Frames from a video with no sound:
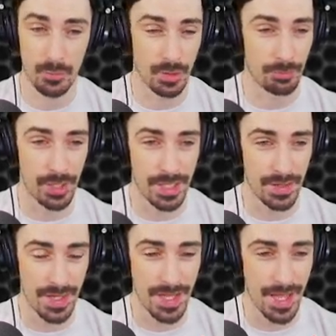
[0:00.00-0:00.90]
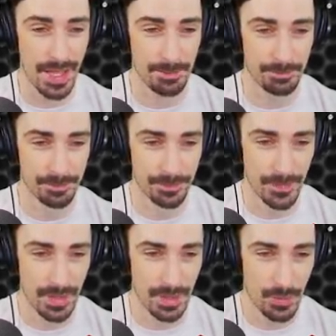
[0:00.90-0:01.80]
We're breaking the game.
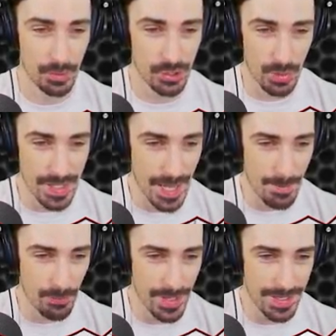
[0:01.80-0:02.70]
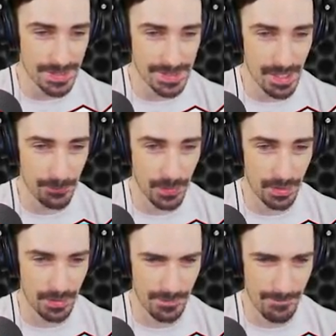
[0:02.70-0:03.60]
We're doing game breaking stuff
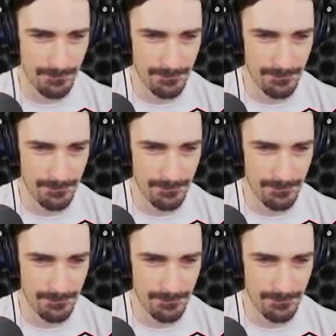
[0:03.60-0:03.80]
here.